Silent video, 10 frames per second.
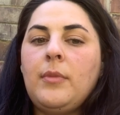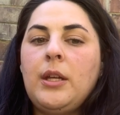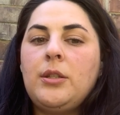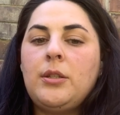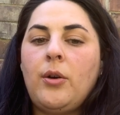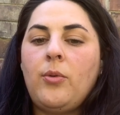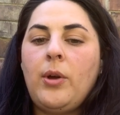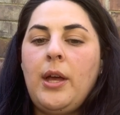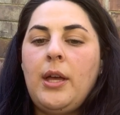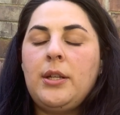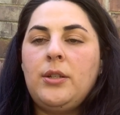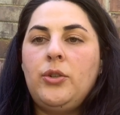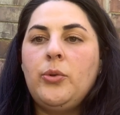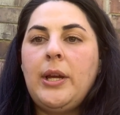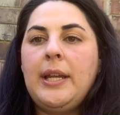So
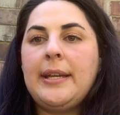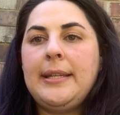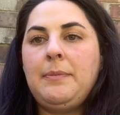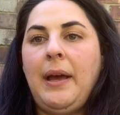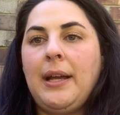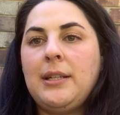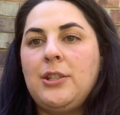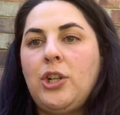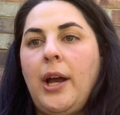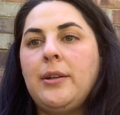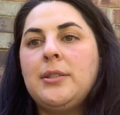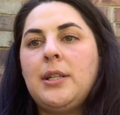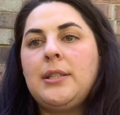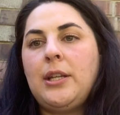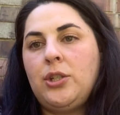you can expect a child's
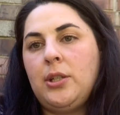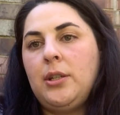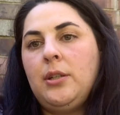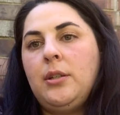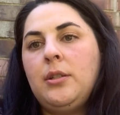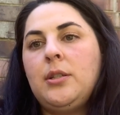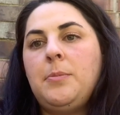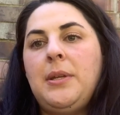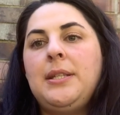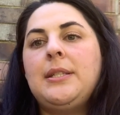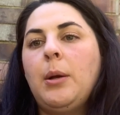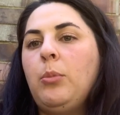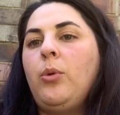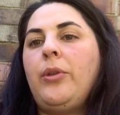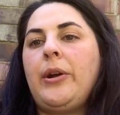attention to be
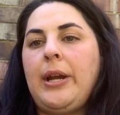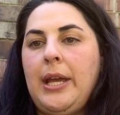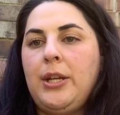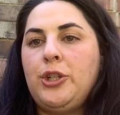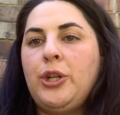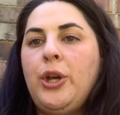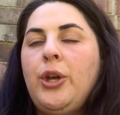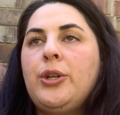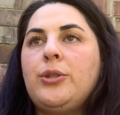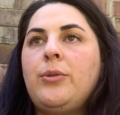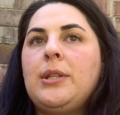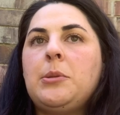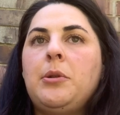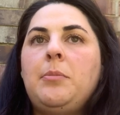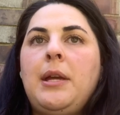double their age. So
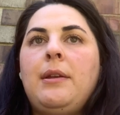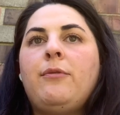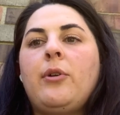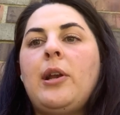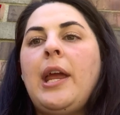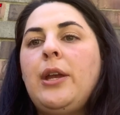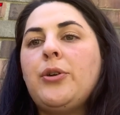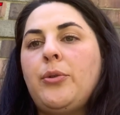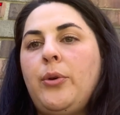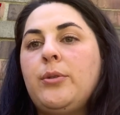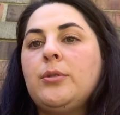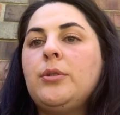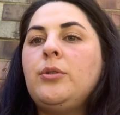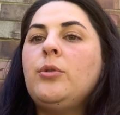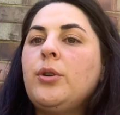this would mean for an 8-year-old,
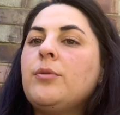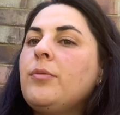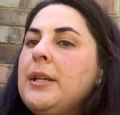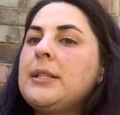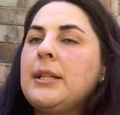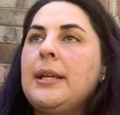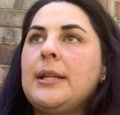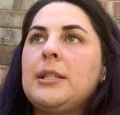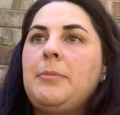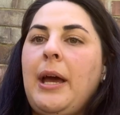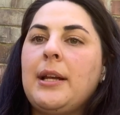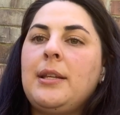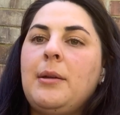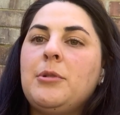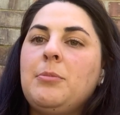you could reasonably
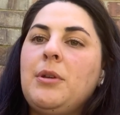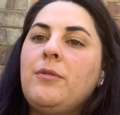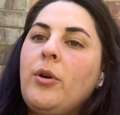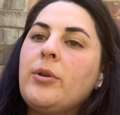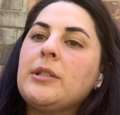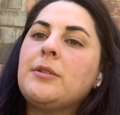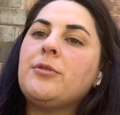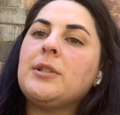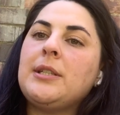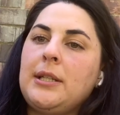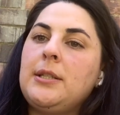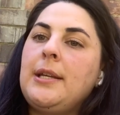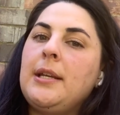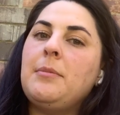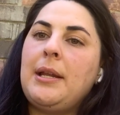expect them to be focused for
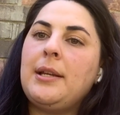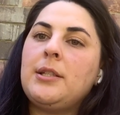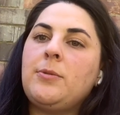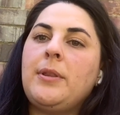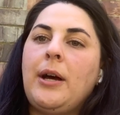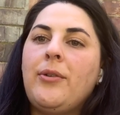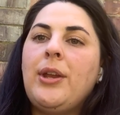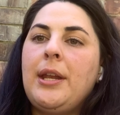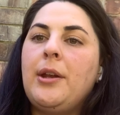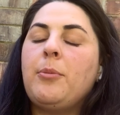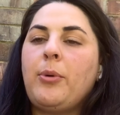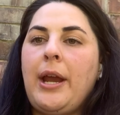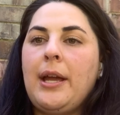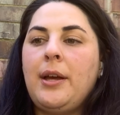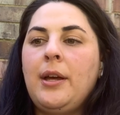16 minutes without needing a
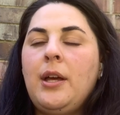break.